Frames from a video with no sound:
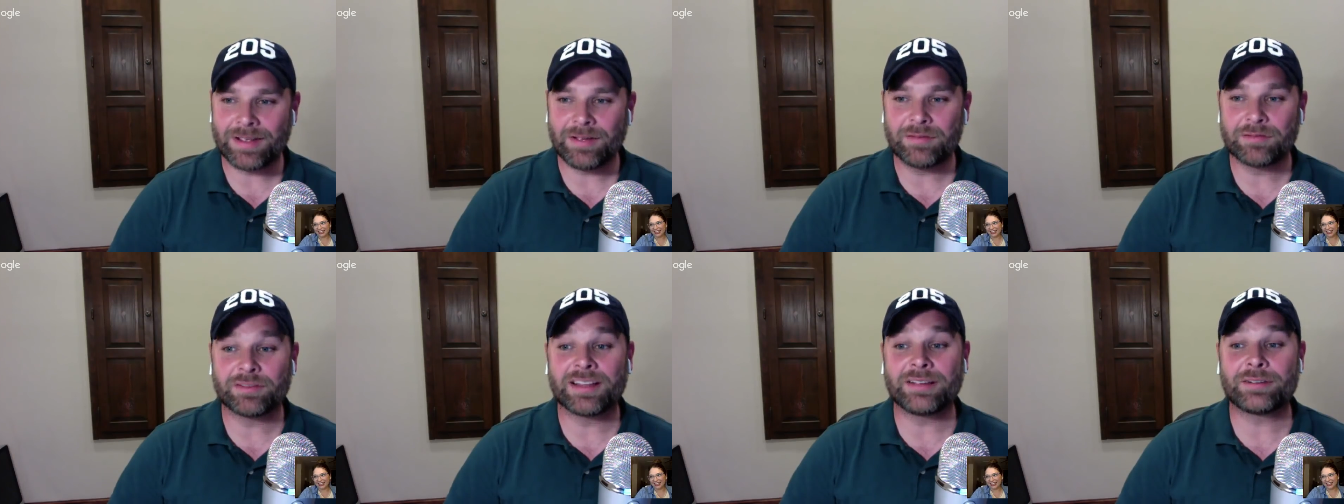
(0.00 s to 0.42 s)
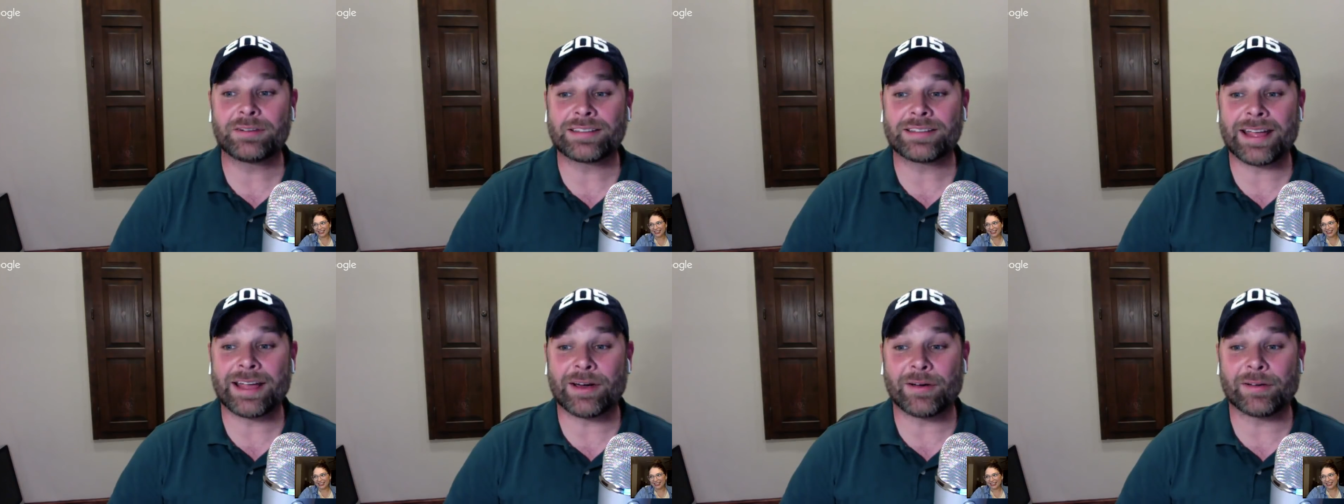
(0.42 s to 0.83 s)

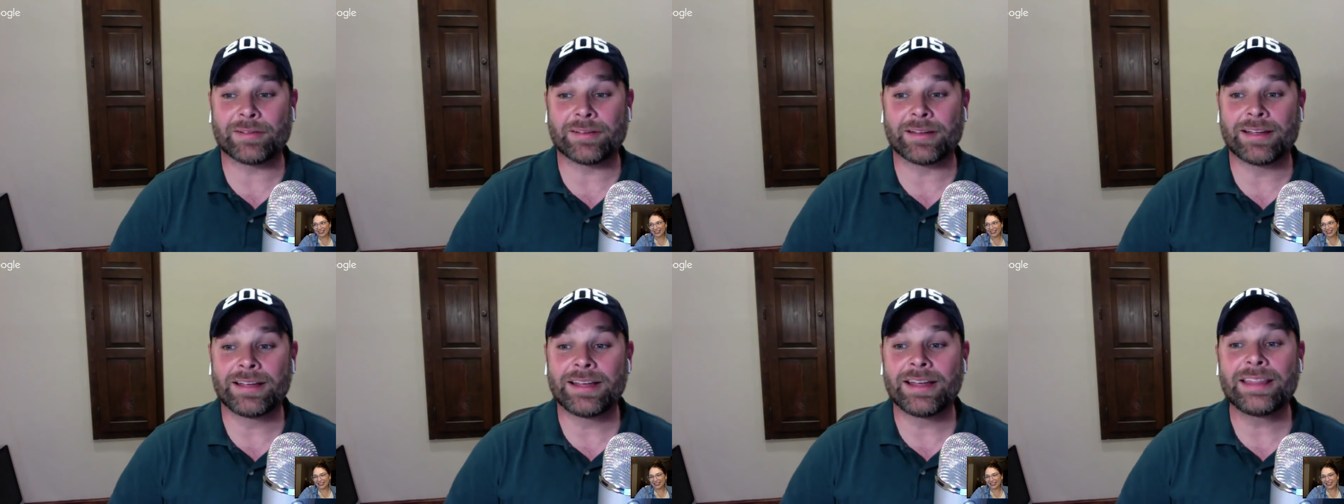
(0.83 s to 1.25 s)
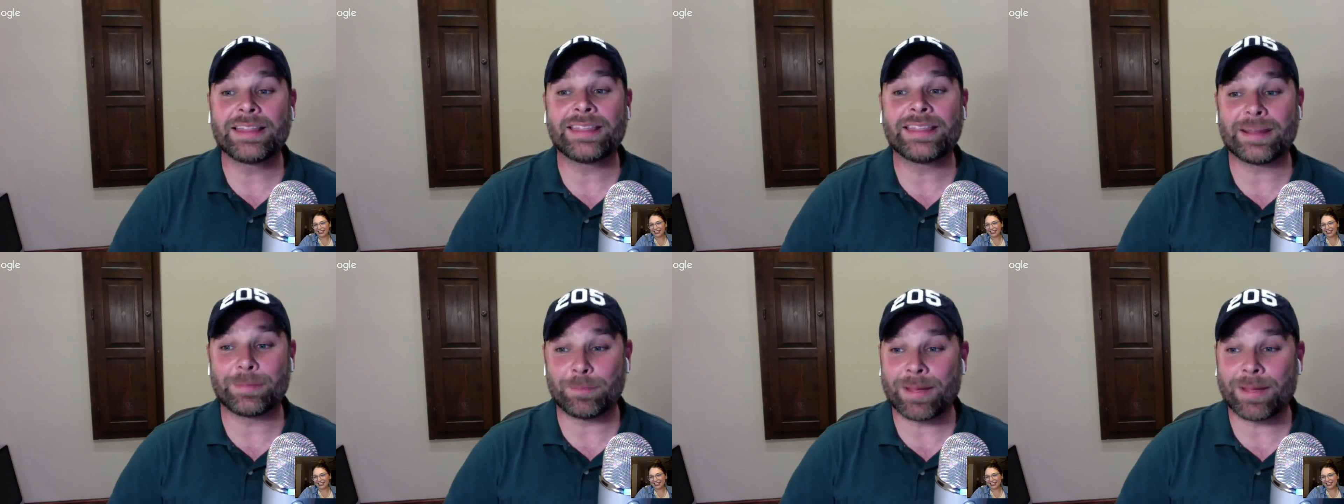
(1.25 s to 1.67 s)
Flavortown,
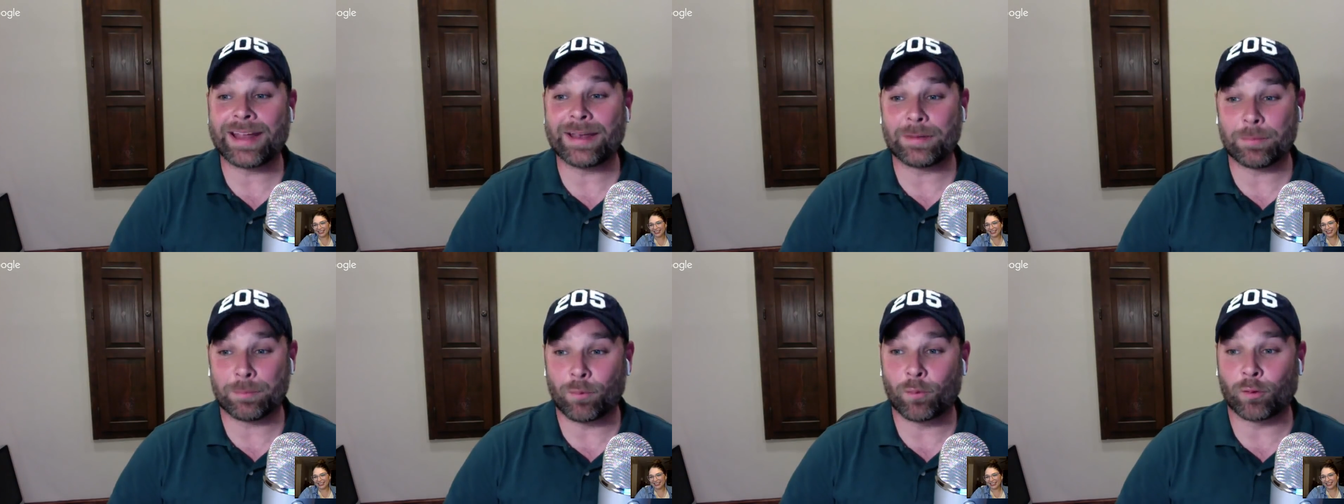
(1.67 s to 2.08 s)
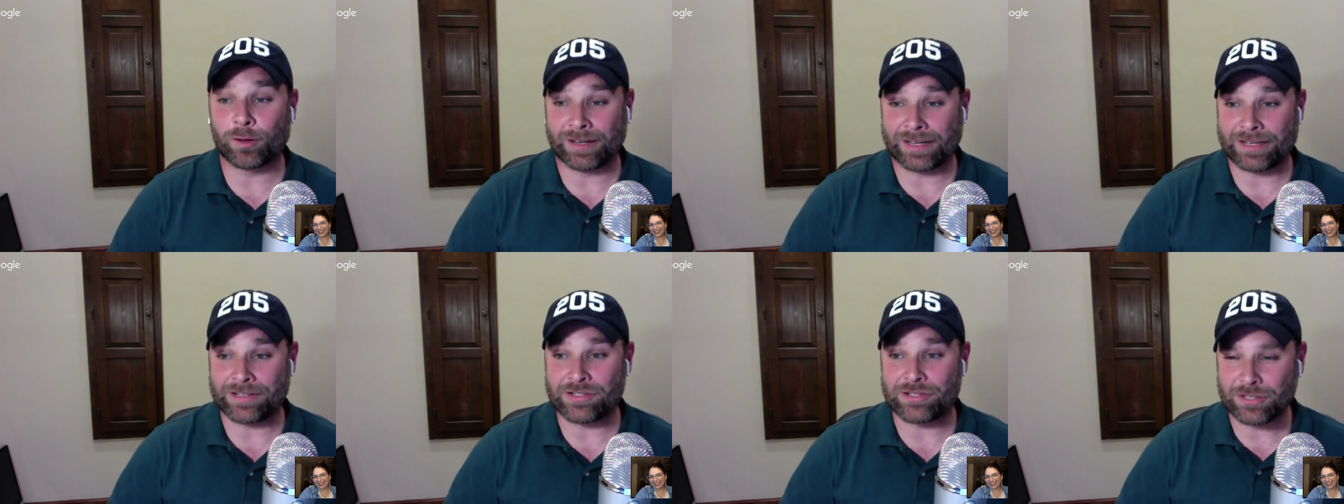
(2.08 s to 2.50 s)
they paid a
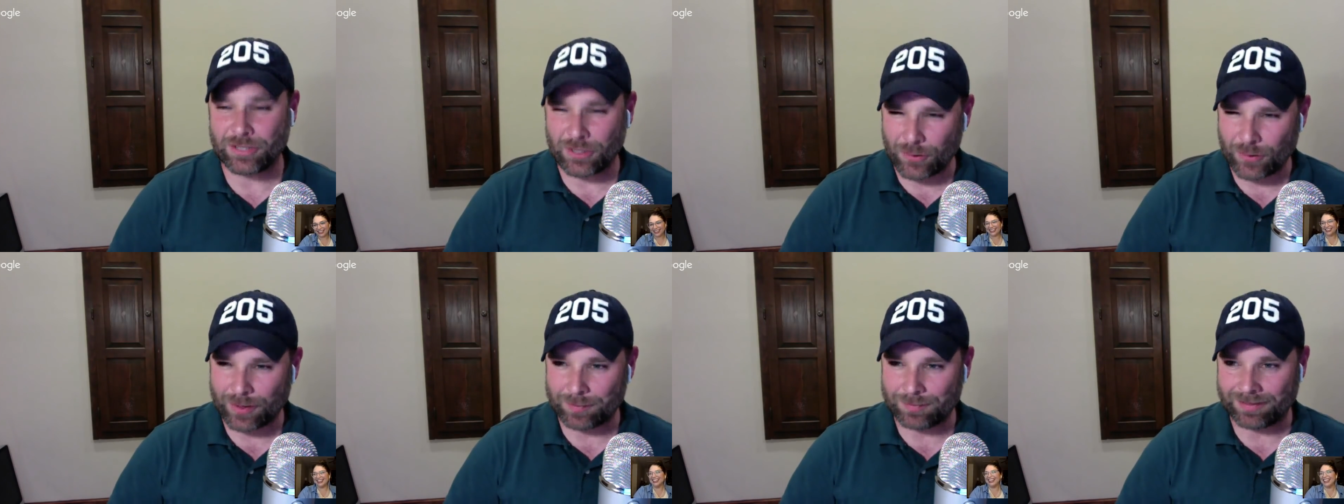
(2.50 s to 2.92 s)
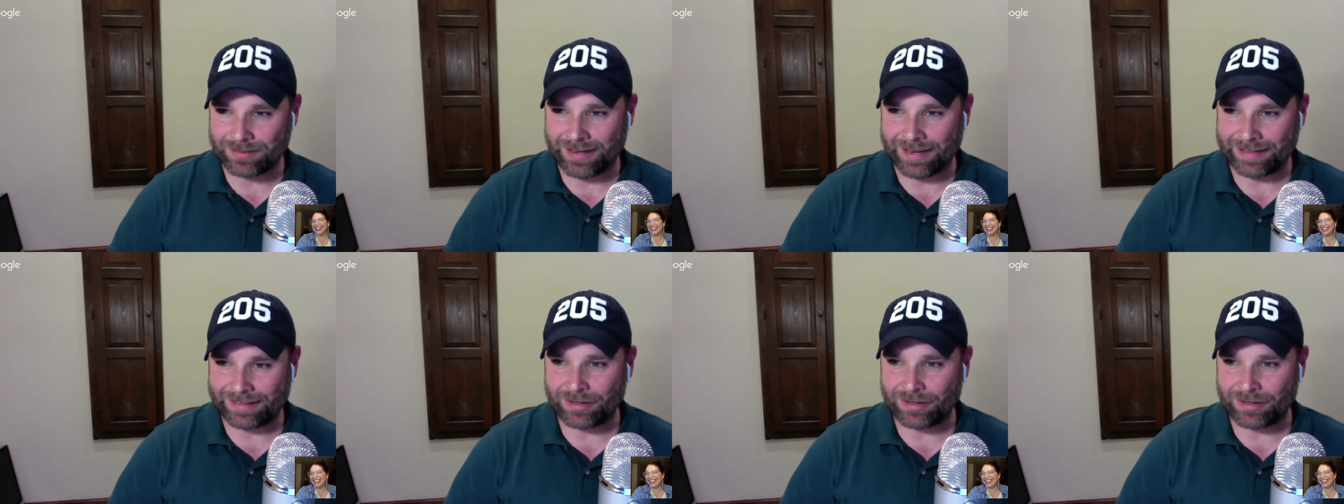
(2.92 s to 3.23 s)
mortgage. You know what I'm saying?